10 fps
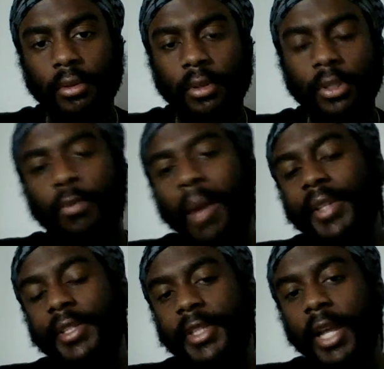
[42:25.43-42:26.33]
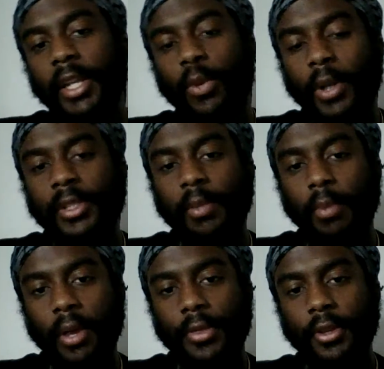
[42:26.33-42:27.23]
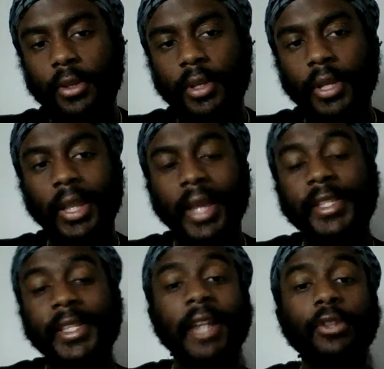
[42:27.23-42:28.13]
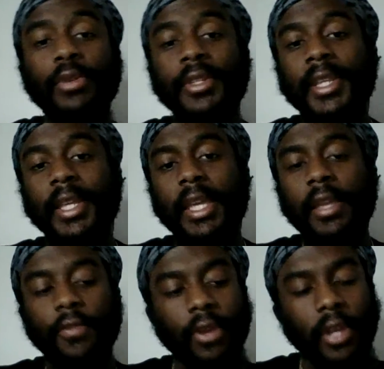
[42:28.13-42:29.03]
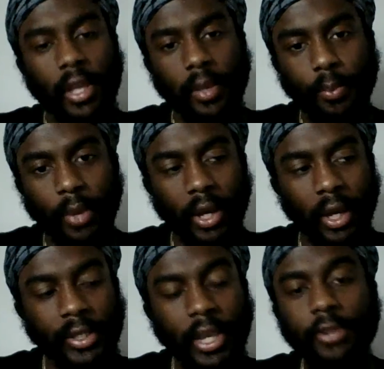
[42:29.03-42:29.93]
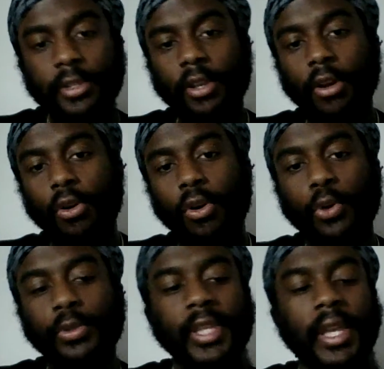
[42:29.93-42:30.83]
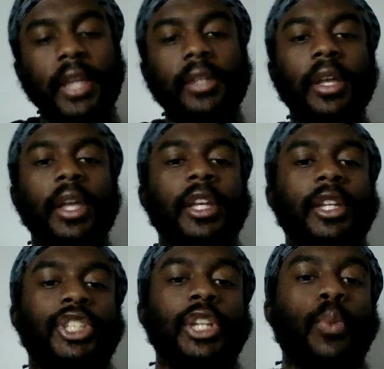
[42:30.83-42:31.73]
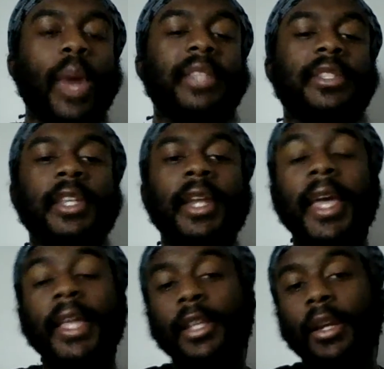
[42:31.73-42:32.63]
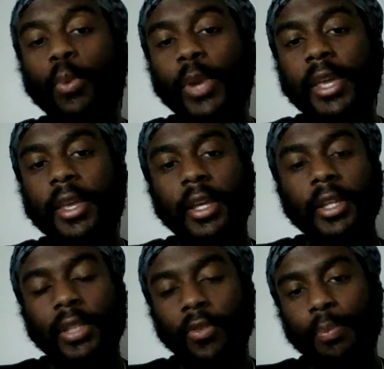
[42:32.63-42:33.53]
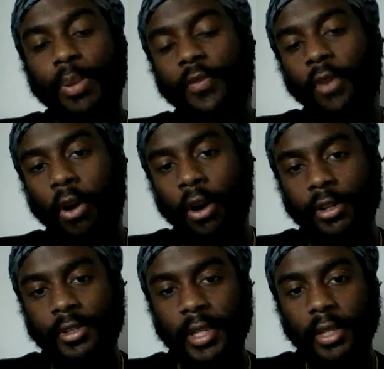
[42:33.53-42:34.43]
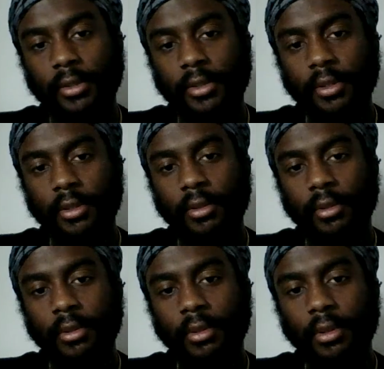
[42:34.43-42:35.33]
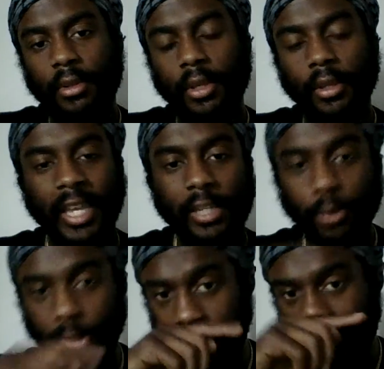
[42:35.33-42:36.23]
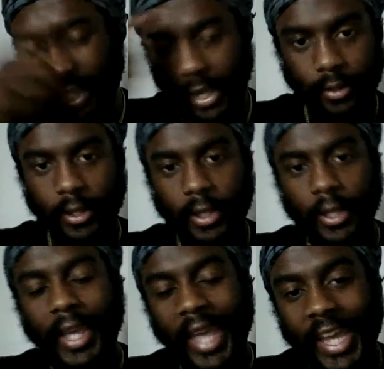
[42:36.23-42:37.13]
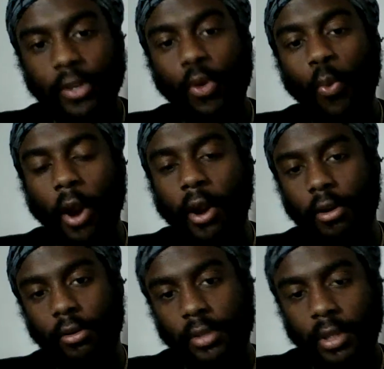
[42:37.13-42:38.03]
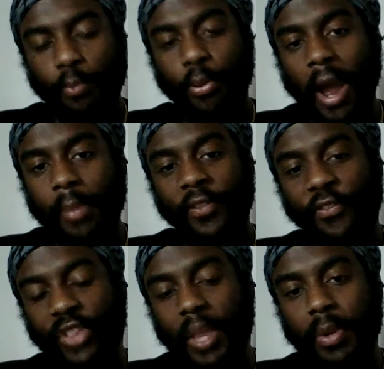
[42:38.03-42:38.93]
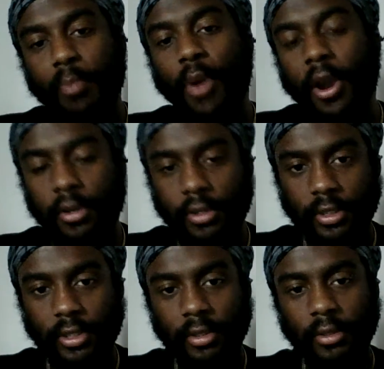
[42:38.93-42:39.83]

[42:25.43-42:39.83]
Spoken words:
You might study once a month. Like I said, I knew this Eve years ago who said she waits to the end of the week to repent for all her sins. Guess where she's at? In the world, probably flipping burgers.